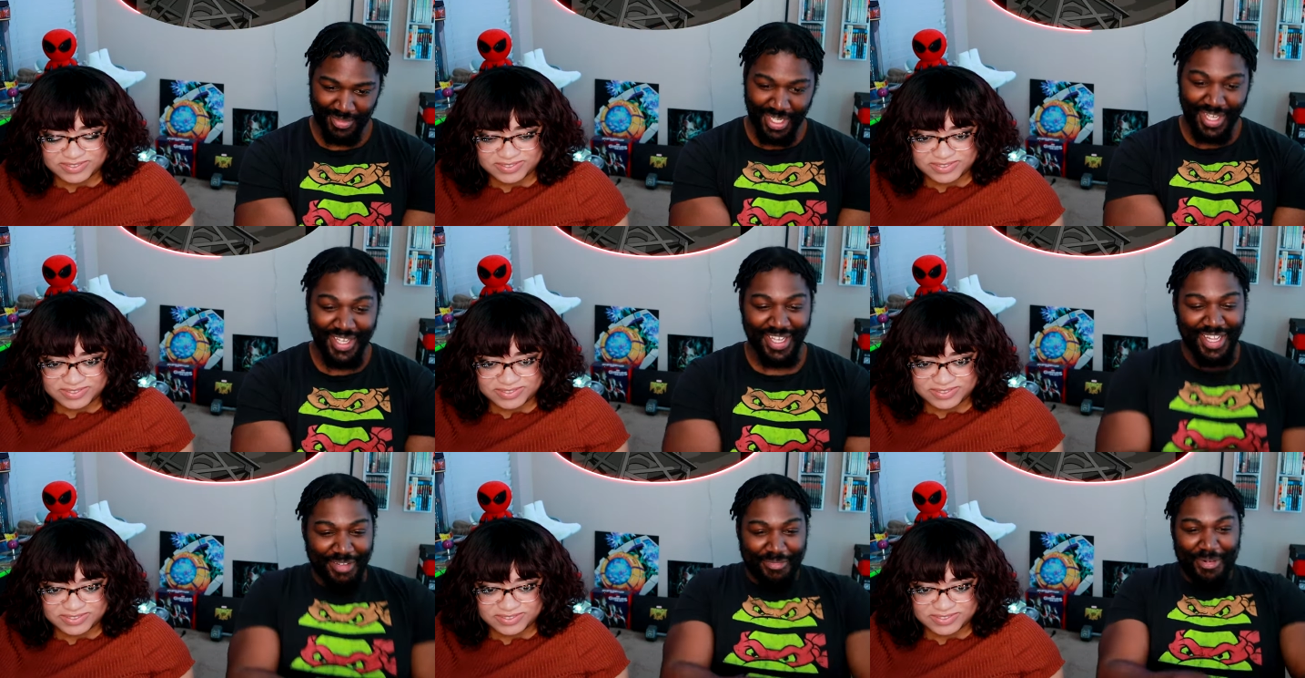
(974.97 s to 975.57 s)

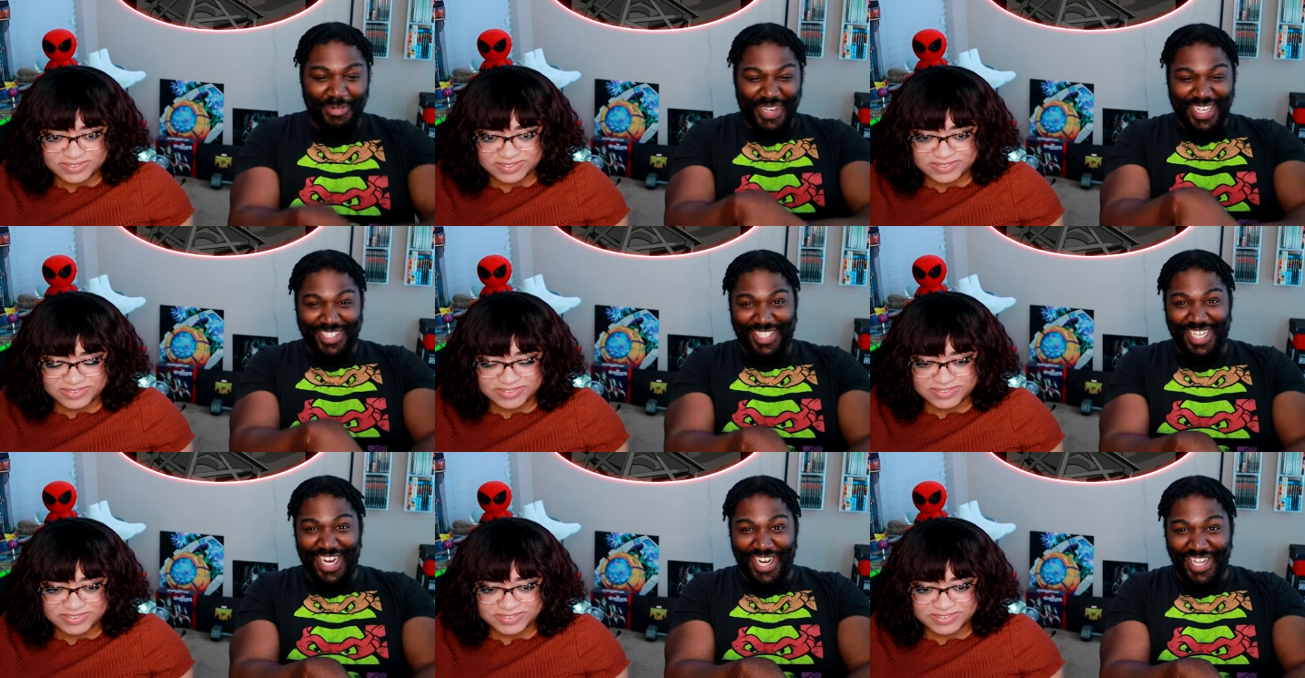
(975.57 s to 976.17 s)
Speaker 1: That more man
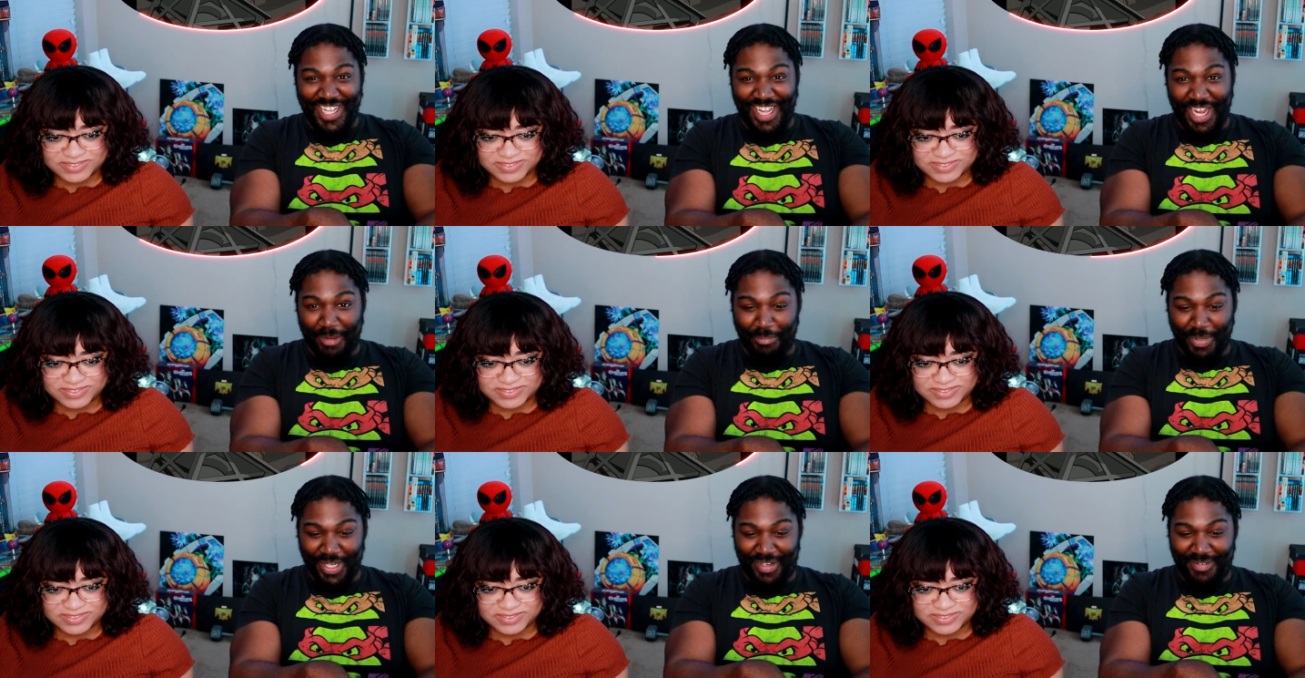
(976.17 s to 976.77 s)
standing there like a
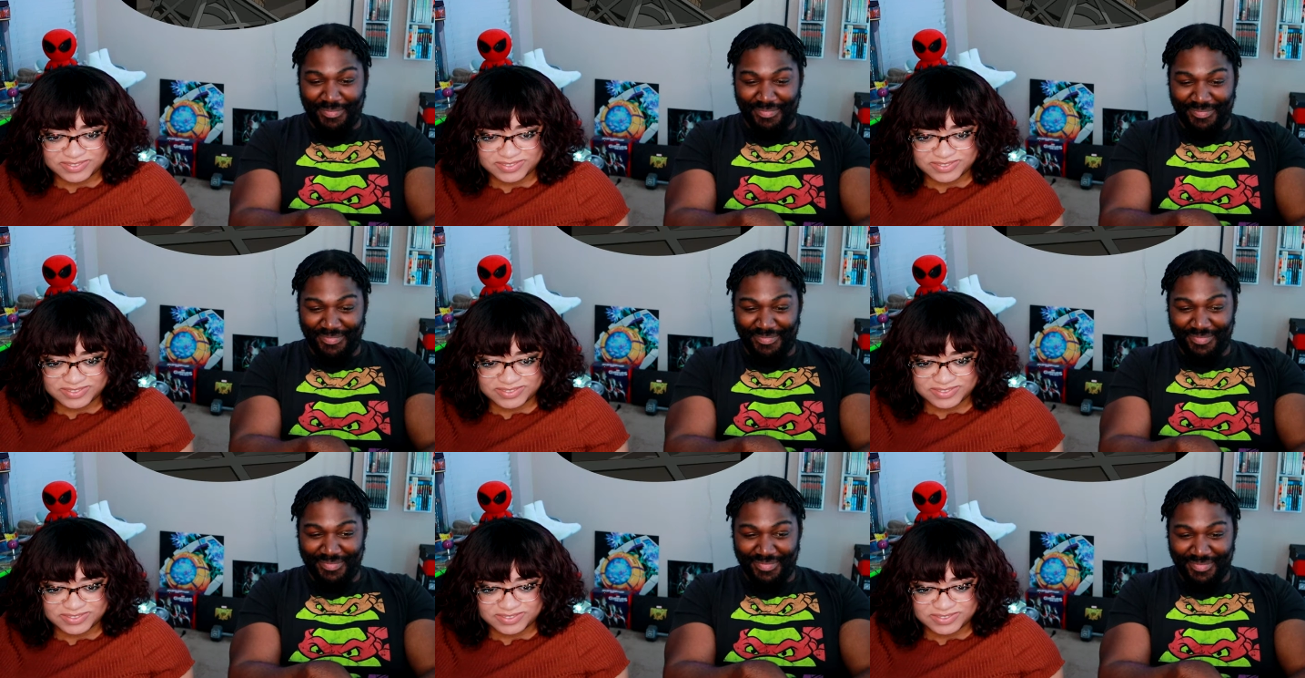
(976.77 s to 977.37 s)
pimp.
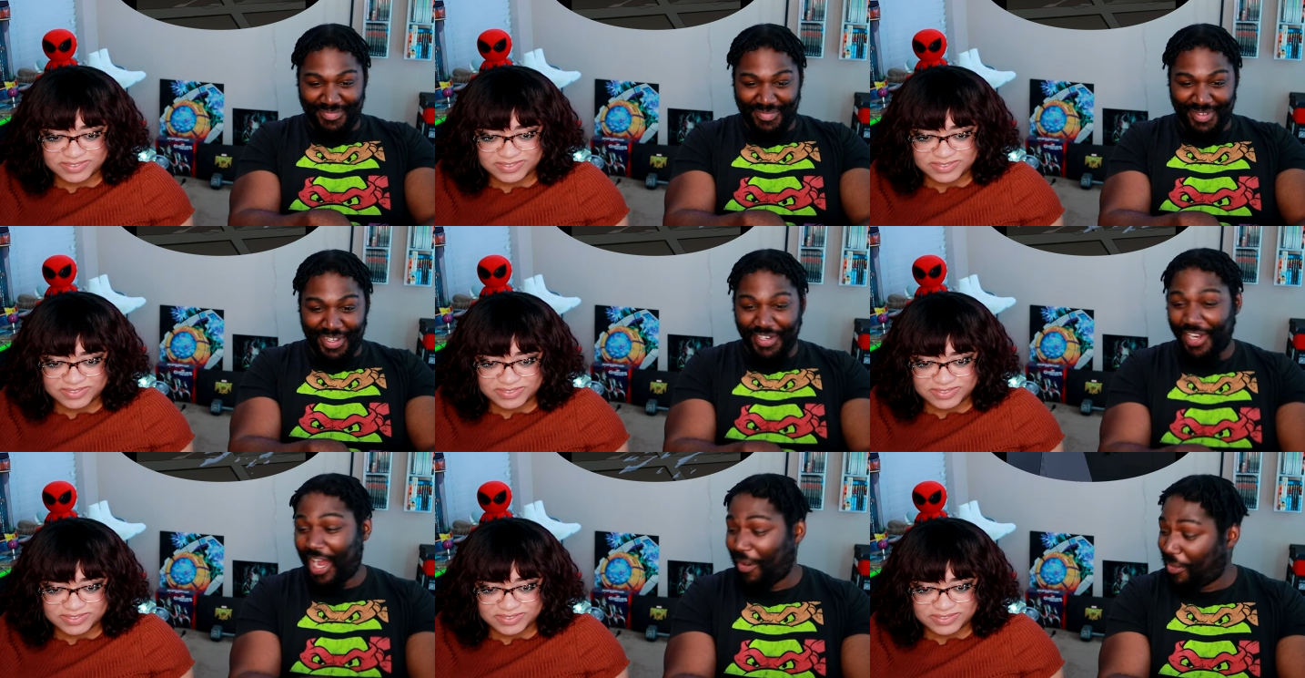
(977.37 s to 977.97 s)

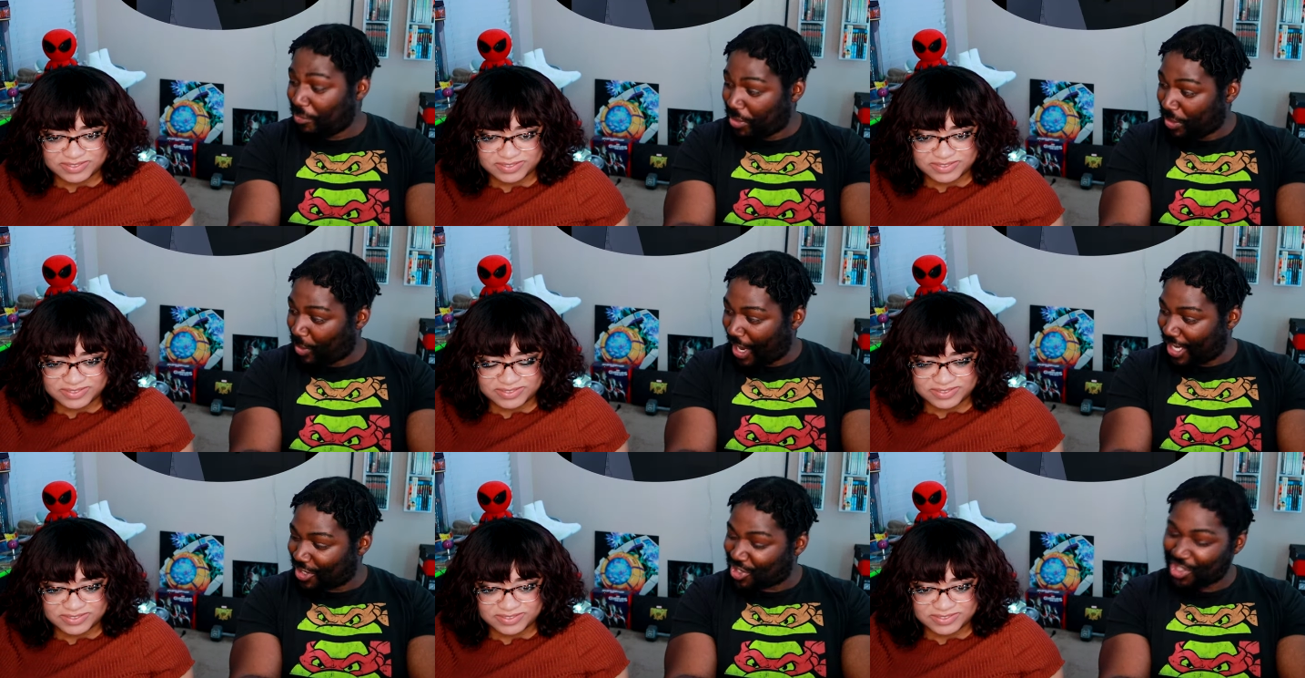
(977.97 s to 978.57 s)
Now we
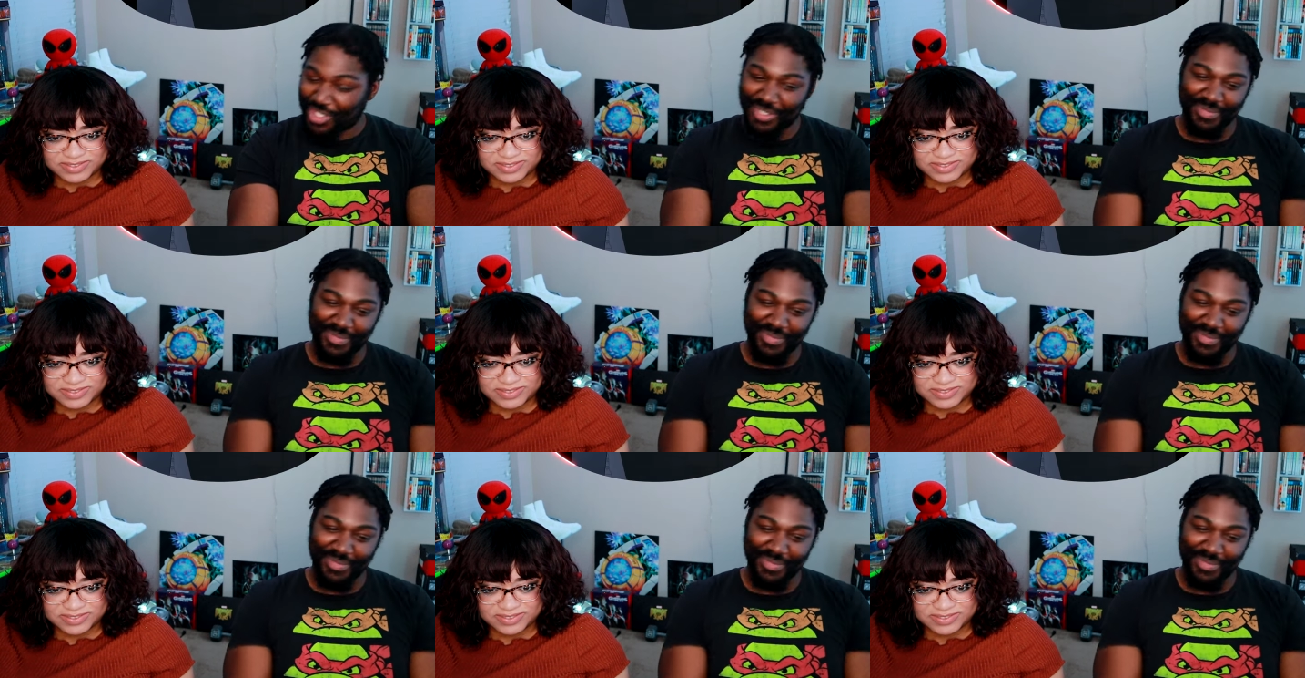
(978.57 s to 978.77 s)
watch.